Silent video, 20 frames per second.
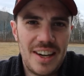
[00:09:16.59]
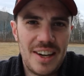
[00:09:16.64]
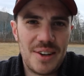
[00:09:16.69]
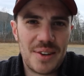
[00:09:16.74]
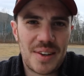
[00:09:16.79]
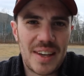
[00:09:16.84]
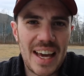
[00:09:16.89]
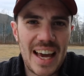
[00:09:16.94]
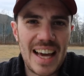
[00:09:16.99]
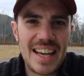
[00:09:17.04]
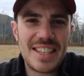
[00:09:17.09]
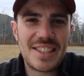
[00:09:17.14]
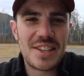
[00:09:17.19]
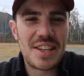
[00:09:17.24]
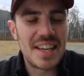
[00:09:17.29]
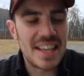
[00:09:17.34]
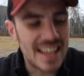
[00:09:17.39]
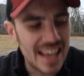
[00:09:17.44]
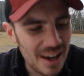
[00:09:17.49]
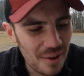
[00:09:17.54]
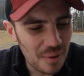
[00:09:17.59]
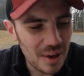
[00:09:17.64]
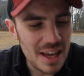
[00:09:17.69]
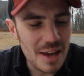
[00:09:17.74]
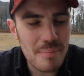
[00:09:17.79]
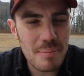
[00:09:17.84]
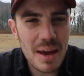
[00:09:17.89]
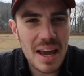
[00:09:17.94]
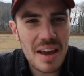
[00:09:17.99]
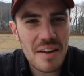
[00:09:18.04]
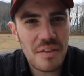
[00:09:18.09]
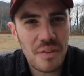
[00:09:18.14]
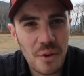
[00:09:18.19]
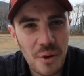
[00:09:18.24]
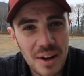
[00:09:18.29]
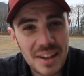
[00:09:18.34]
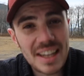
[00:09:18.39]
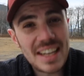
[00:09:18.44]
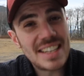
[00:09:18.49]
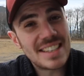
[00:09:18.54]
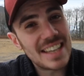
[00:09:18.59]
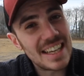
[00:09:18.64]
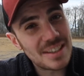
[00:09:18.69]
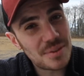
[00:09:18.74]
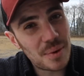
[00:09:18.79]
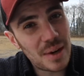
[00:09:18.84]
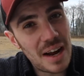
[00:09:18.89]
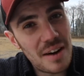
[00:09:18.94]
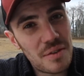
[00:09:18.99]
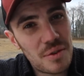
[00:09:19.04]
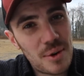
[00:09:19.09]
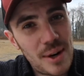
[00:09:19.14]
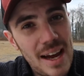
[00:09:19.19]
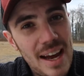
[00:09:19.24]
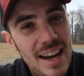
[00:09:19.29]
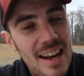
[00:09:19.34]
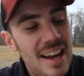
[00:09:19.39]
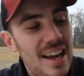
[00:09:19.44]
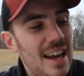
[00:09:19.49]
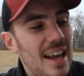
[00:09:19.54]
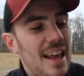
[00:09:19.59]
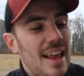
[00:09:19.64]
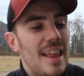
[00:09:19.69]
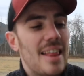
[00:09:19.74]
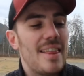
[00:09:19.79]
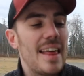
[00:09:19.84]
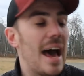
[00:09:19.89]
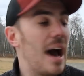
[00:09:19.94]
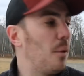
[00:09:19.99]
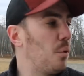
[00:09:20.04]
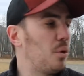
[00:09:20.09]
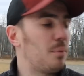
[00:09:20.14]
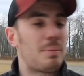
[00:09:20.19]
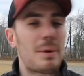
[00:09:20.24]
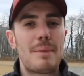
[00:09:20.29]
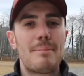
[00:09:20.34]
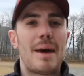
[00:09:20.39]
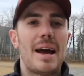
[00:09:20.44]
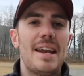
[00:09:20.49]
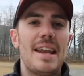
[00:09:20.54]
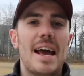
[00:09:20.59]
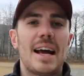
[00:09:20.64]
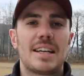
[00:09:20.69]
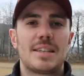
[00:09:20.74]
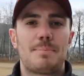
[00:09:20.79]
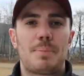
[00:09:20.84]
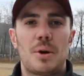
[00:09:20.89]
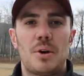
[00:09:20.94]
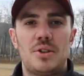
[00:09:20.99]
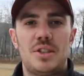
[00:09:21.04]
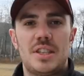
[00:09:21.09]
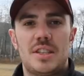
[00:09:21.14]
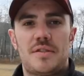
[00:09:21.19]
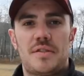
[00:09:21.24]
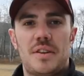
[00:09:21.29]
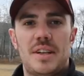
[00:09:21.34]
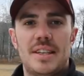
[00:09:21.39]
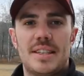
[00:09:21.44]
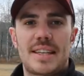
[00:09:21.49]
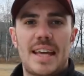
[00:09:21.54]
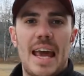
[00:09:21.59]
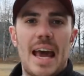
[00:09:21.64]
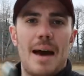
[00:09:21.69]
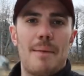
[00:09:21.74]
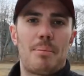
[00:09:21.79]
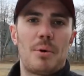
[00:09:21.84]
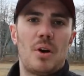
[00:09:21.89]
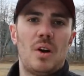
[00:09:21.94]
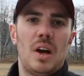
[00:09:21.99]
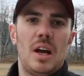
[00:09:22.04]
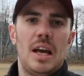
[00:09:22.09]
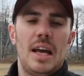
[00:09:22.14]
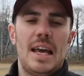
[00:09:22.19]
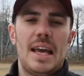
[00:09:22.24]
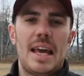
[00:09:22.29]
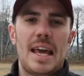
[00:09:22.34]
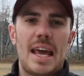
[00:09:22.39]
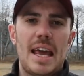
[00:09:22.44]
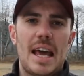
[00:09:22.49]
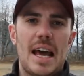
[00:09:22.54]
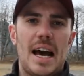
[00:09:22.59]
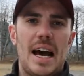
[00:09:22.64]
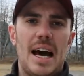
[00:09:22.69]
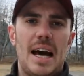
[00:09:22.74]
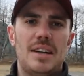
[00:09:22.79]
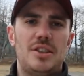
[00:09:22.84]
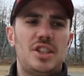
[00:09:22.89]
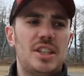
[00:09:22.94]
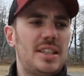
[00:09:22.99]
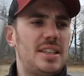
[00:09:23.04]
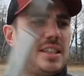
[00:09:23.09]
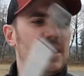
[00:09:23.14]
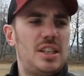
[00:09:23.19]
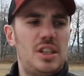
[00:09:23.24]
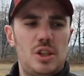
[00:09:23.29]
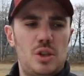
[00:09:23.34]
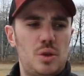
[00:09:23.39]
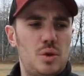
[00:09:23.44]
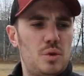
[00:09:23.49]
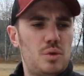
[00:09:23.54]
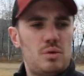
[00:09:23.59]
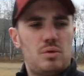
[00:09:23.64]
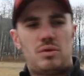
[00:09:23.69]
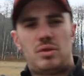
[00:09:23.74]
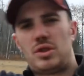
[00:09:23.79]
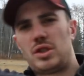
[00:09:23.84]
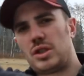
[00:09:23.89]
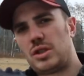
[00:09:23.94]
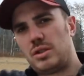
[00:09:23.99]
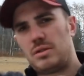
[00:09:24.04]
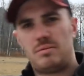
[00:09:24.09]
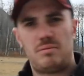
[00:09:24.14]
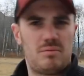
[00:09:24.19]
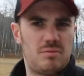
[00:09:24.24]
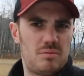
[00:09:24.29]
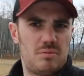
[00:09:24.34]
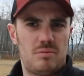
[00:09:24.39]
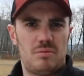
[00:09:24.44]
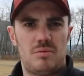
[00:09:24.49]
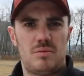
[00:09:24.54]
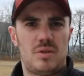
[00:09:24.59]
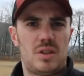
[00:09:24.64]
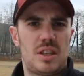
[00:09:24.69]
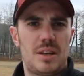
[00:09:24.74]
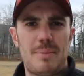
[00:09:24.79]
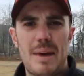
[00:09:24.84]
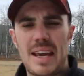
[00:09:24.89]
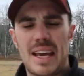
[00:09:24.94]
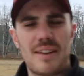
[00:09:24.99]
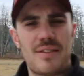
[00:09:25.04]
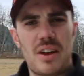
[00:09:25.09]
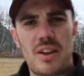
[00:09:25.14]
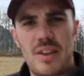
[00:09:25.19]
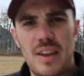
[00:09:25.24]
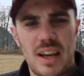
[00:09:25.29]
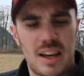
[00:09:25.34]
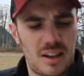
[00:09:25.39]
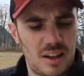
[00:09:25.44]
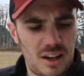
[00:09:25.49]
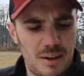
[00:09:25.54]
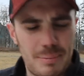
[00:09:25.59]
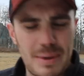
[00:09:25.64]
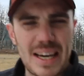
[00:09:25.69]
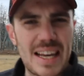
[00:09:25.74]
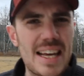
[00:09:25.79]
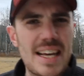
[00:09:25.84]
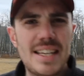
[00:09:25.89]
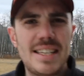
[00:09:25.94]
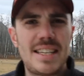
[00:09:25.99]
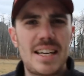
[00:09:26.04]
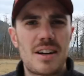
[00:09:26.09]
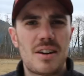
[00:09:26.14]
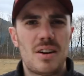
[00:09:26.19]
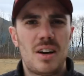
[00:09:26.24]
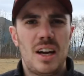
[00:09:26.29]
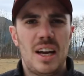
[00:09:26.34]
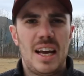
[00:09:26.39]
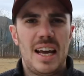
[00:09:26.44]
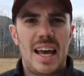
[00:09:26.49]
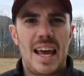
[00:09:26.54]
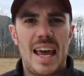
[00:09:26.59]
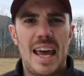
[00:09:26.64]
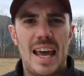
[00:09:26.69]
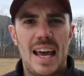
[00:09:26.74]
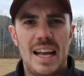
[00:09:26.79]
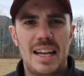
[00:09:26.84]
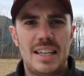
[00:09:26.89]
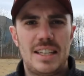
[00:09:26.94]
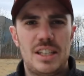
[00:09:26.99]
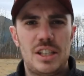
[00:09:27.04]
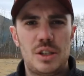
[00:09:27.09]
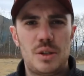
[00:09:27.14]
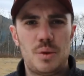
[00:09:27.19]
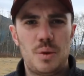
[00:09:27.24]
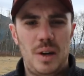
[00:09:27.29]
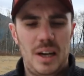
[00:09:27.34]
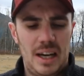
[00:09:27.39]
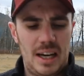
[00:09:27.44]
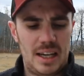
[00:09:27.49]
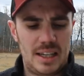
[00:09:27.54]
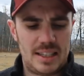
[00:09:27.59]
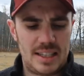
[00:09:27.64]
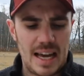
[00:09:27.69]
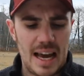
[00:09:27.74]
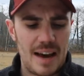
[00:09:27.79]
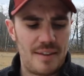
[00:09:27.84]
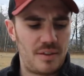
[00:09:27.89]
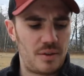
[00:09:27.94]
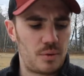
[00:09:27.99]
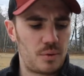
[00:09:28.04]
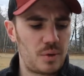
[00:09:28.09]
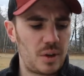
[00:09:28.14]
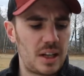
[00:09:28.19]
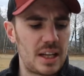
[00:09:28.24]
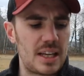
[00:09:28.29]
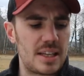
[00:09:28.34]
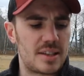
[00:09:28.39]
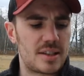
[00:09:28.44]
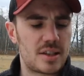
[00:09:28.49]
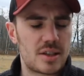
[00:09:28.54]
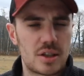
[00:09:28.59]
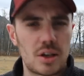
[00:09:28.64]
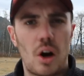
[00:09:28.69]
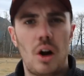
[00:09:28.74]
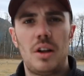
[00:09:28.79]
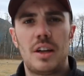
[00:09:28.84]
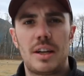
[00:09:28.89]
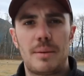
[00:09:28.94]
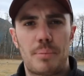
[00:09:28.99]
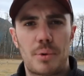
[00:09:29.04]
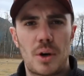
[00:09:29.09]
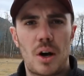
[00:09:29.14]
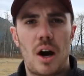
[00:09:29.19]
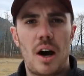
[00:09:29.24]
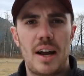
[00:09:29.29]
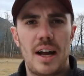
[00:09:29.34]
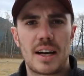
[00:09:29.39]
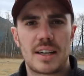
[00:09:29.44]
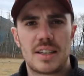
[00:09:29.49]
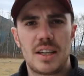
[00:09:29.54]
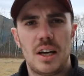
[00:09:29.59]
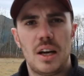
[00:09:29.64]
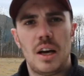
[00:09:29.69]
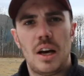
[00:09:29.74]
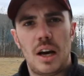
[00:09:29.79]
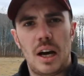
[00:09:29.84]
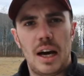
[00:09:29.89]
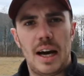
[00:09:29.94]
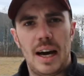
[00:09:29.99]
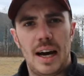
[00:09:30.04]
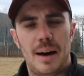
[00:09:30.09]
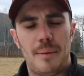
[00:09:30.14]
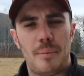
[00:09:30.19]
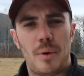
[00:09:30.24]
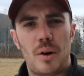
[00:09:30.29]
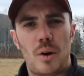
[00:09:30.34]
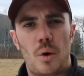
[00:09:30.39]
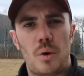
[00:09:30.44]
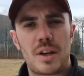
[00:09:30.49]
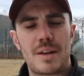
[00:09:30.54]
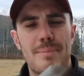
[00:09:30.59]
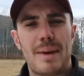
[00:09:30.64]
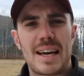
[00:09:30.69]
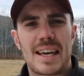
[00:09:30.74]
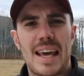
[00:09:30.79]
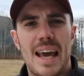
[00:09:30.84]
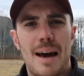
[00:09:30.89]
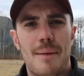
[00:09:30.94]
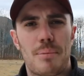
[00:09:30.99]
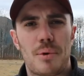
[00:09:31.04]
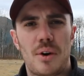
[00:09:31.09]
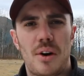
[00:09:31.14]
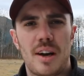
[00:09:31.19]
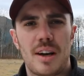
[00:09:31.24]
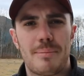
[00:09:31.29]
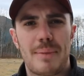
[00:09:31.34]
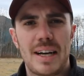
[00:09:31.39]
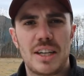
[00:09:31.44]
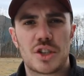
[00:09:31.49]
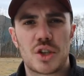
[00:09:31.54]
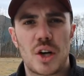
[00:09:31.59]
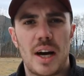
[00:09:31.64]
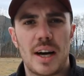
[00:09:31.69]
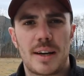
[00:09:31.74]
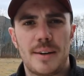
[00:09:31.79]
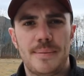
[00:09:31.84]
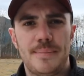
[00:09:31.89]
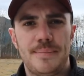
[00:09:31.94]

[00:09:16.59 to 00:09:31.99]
Okay, so you get what you pay for, at least that's what I've read. That will be my next purchase for this camper, just to make everything a little bit easier and to have a really solid product holding my camper onto my truck.